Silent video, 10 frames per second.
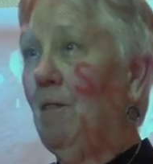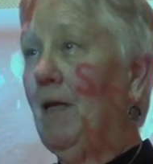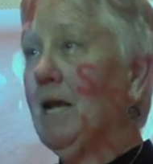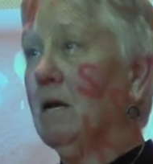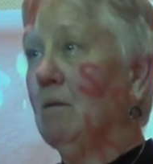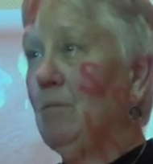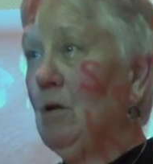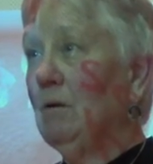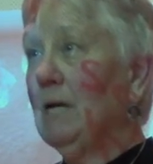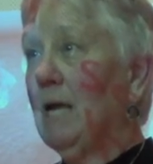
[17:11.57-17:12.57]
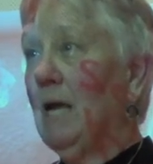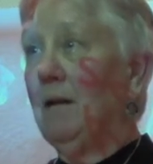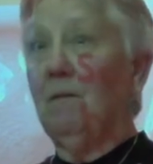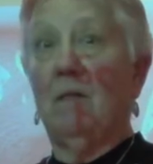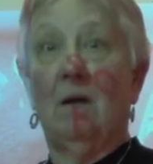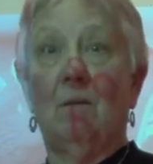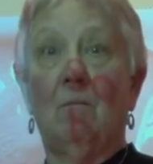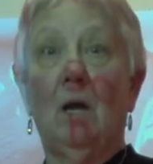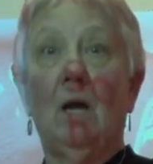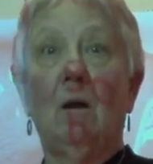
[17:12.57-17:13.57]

they communicate them